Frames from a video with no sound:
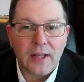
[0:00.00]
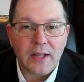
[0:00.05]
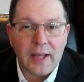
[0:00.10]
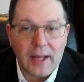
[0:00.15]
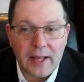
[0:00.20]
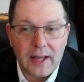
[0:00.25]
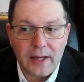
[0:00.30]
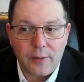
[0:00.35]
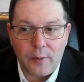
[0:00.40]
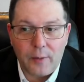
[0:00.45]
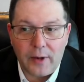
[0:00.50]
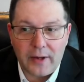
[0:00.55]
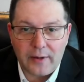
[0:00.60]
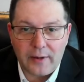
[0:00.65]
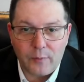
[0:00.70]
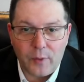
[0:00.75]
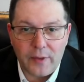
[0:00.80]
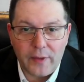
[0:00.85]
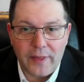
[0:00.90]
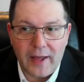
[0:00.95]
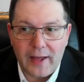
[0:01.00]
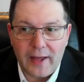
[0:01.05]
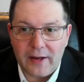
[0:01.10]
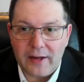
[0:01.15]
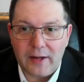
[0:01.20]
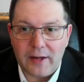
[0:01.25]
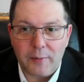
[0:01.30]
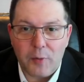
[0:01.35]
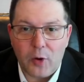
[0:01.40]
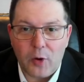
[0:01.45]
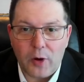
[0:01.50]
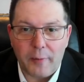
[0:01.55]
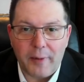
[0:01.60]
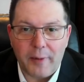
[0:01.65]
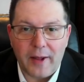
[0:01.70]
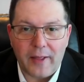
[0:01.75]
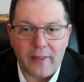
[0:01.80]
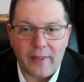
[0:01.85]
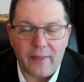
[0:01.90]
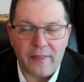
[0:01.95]
Anyway, without any more
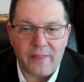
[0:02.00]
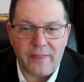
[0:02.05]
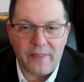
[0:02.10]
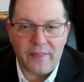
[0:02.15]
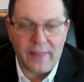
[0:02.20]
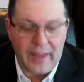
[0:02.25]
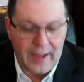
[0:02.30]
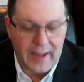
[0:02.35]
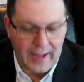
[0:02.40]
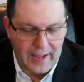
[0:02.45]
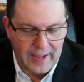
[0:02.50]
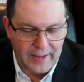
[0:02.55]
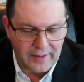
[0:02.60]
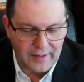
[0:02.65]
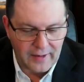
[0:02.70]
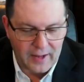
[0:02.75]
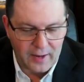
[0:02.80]
about that,